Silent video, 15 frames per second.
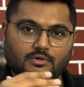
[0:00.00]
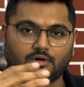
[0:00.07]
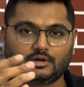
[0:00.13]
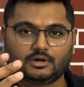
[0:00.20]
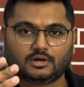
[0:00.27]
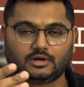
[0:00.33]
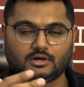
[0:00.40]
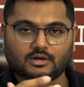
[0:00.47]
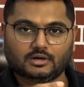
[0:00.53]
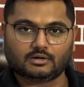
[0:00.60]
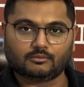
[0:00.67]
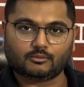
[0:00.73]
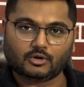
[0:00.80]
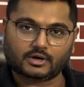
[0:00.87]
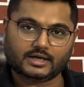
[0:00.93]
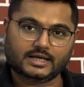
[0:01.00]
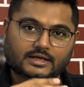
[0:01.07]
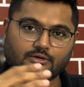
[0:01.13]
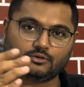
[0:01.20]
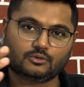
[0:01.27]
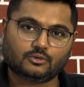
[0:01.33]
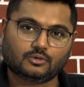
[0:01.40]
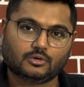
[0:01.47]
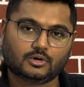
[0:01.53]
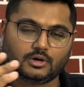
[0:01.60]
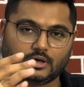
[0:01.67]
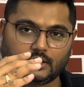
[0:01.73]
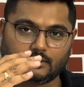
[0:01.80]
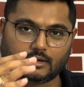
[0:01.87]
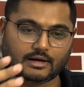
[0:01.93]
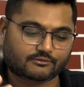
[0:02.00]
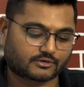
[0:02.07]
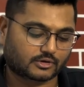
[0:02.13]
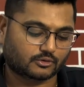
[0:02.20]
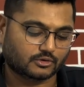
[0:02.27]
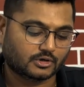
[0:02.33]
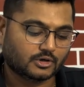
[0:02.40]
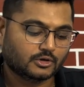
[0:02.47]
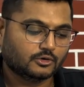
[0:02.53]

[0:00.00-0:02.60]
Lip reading: morning to afternoon.